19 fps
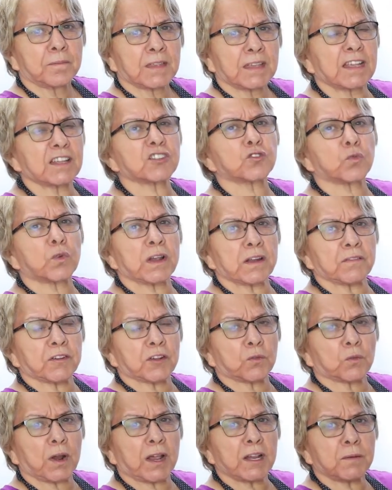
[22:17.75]
Gets rid of
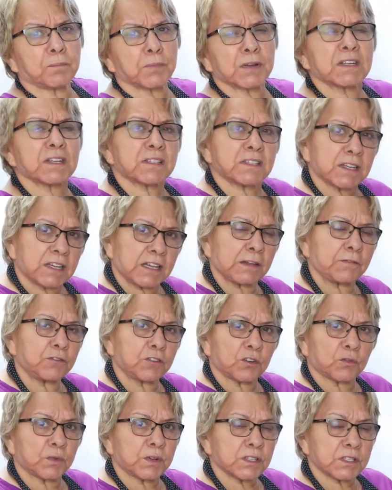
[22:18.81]
it, right? But does it give
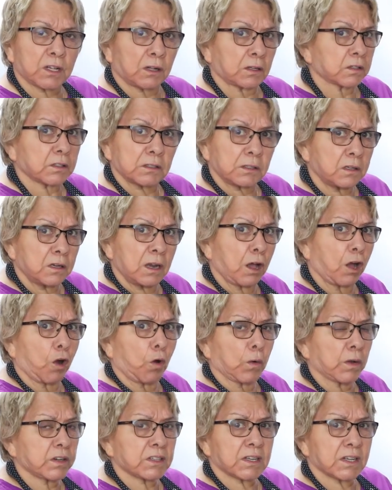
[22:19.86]
you a result?
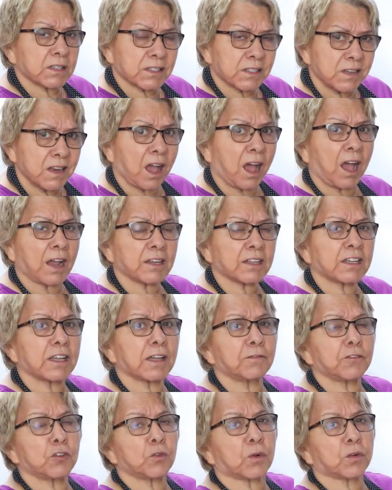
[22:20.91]
No, it does not
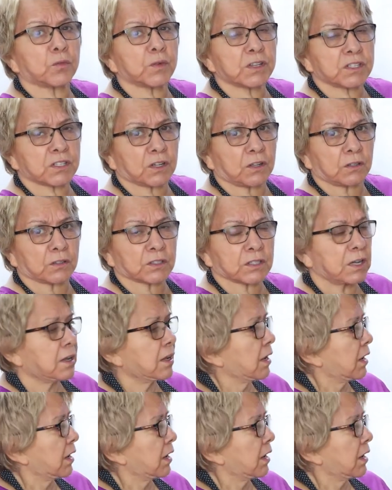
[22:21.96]
give you a result.